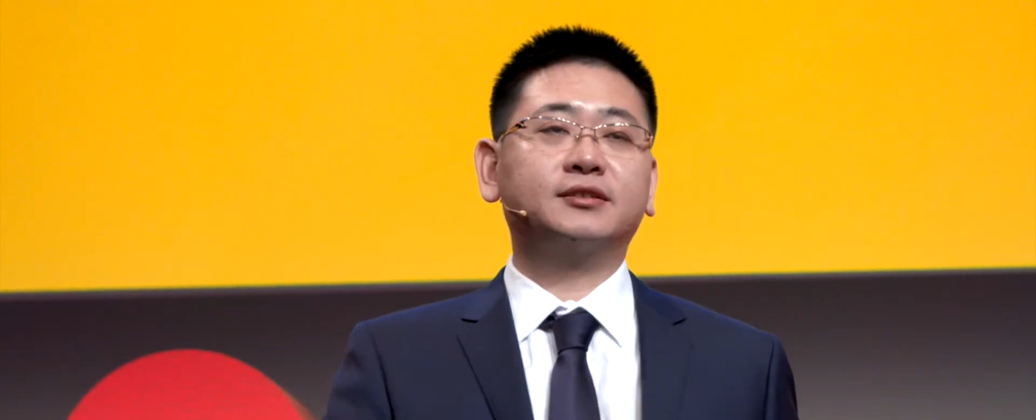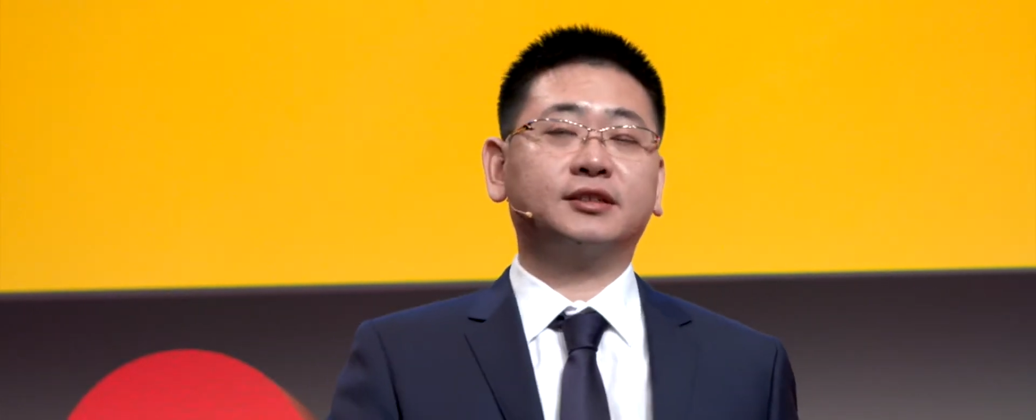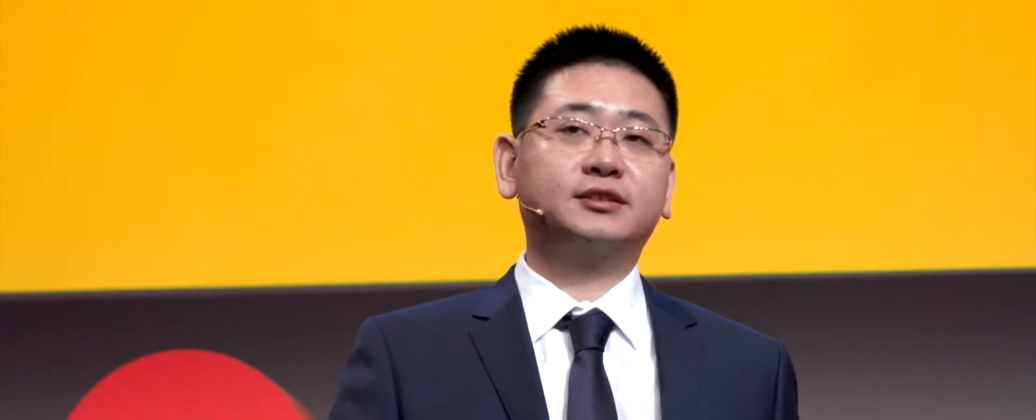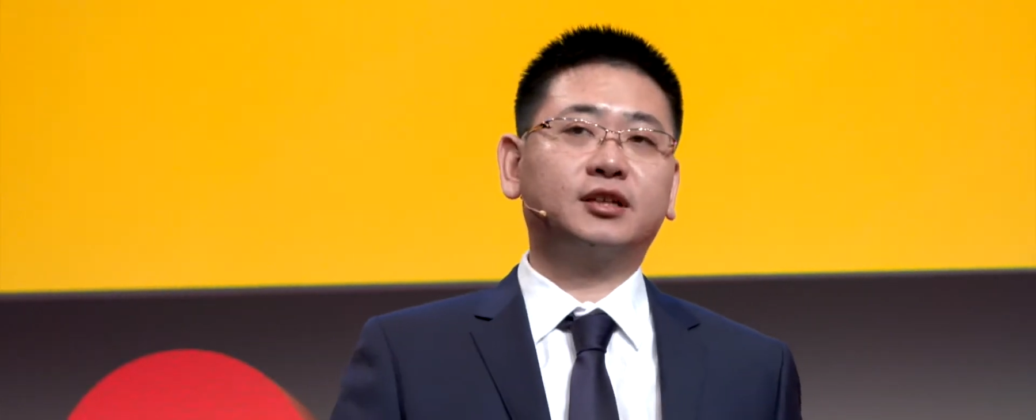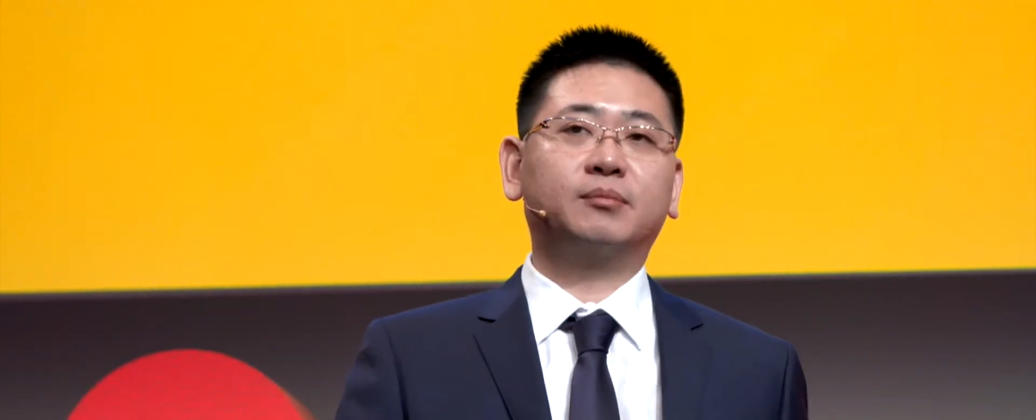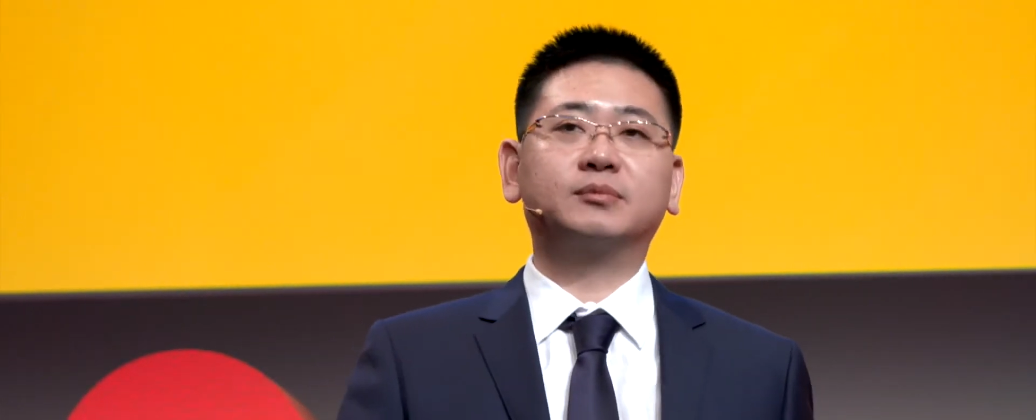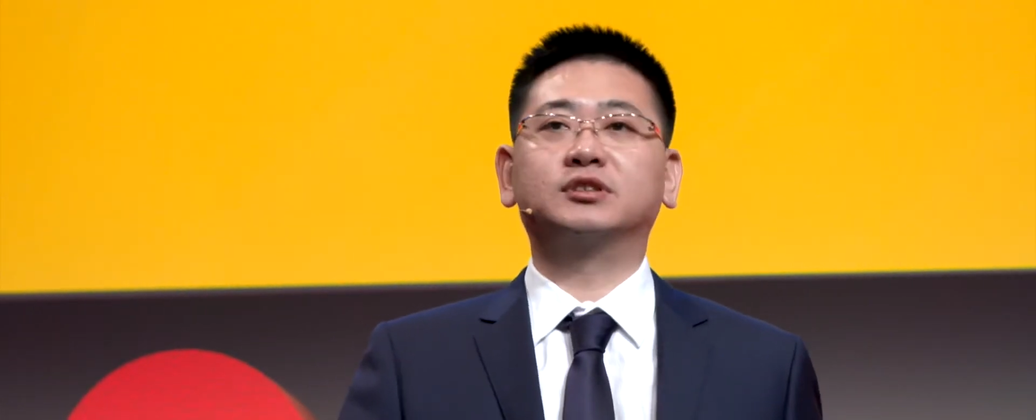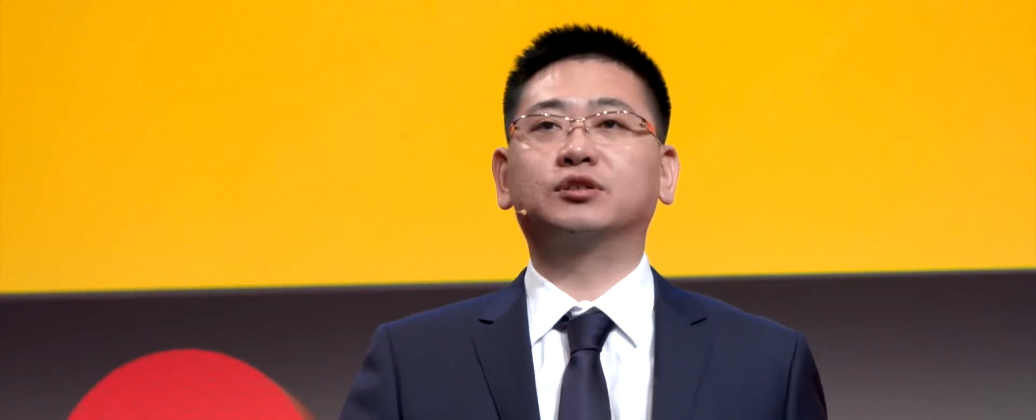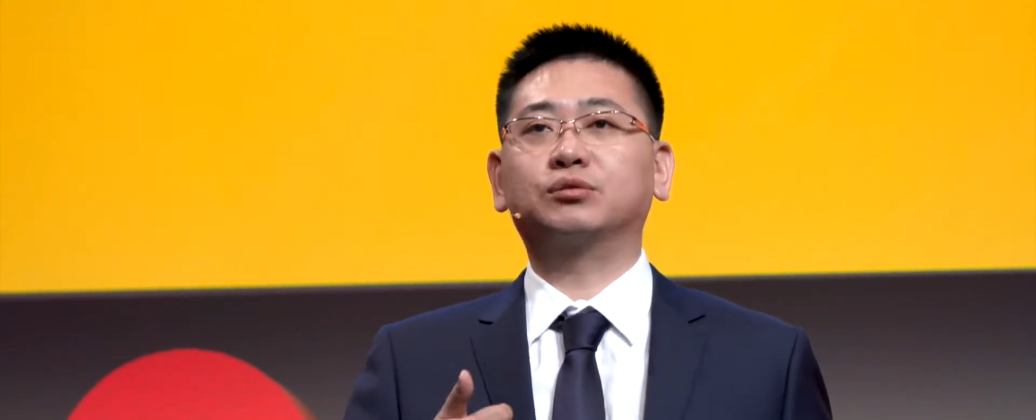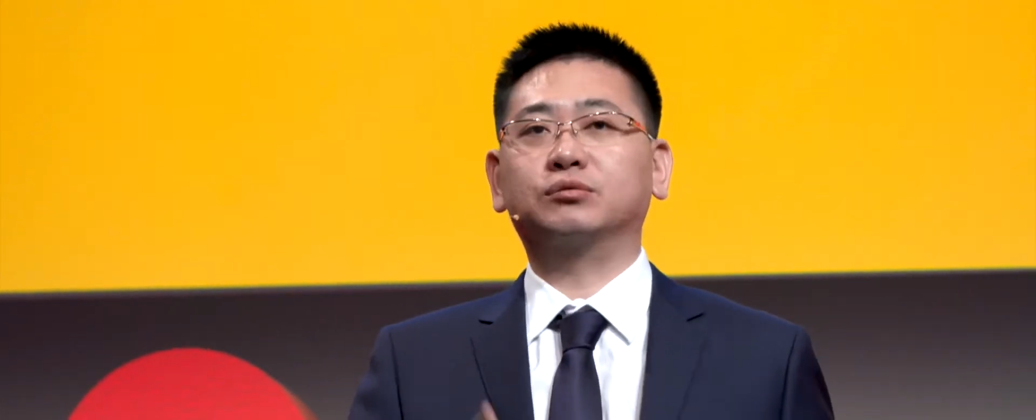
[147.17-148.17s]
systems
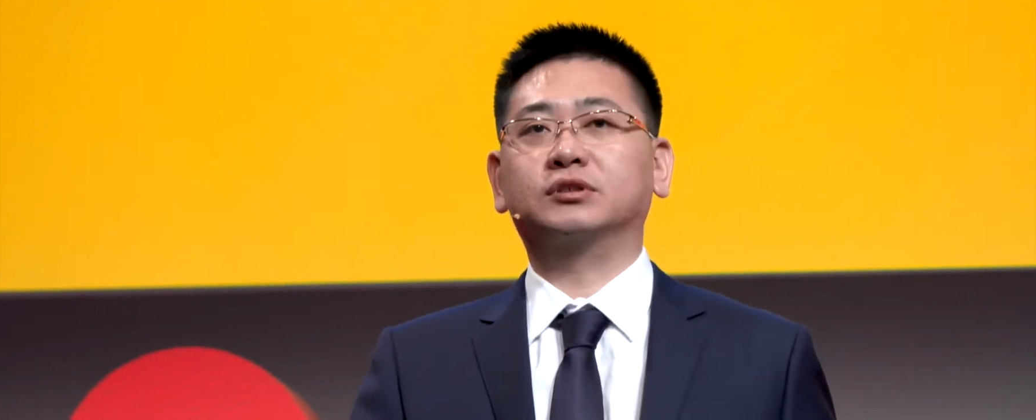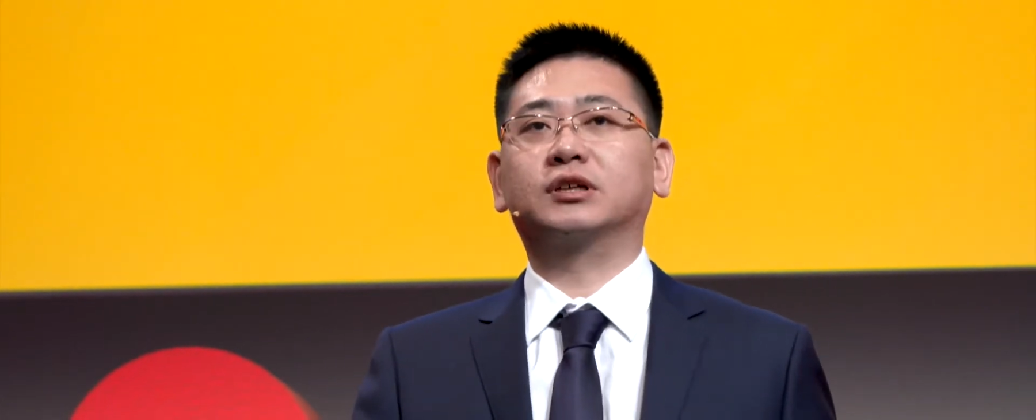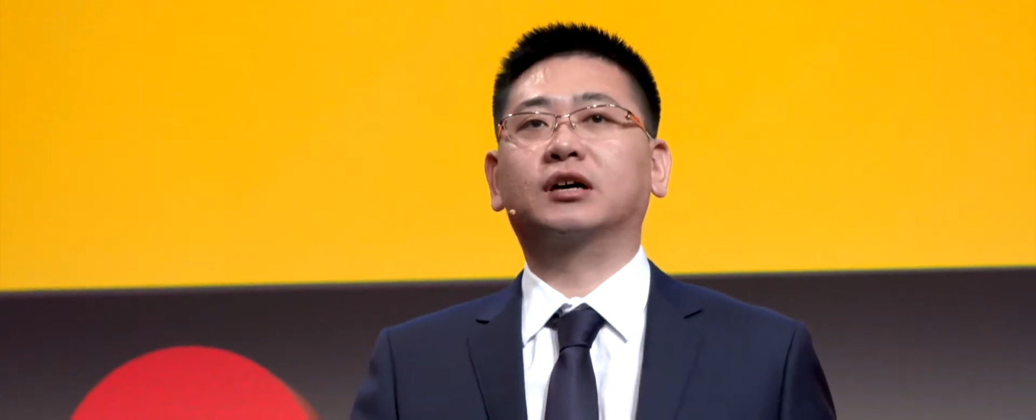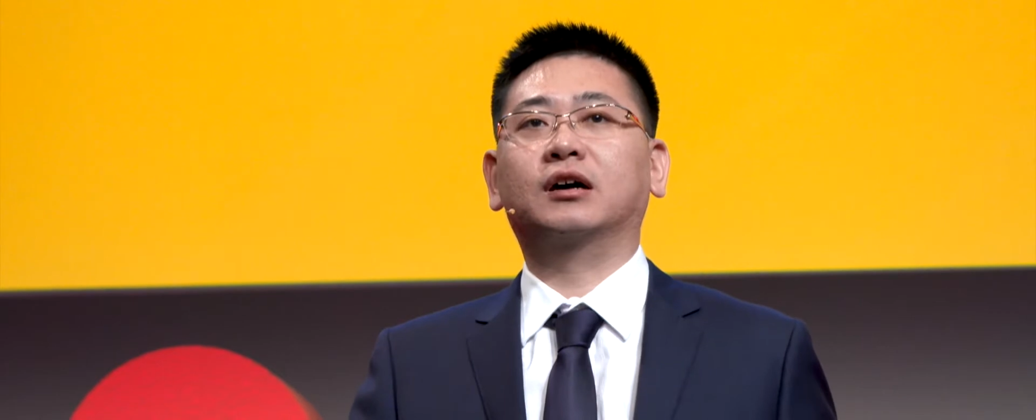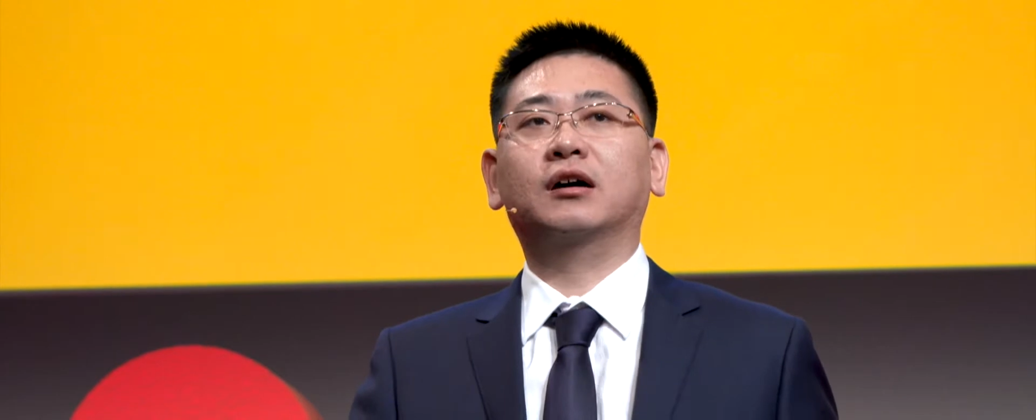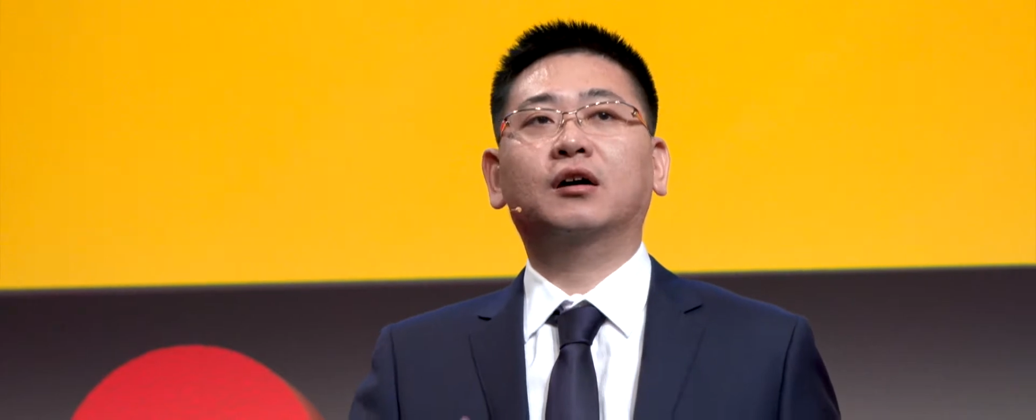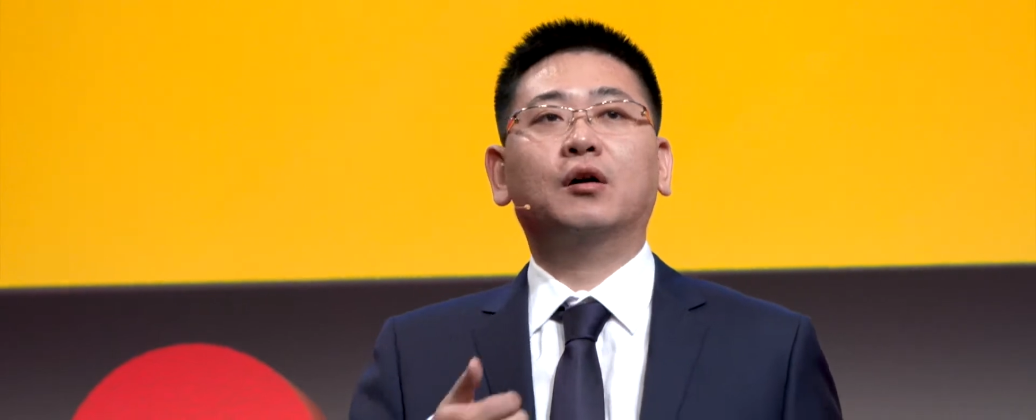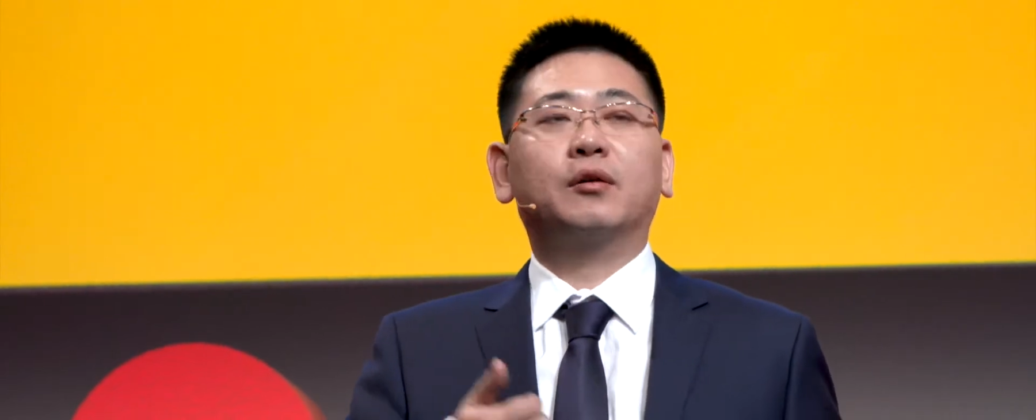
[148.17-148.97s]
to the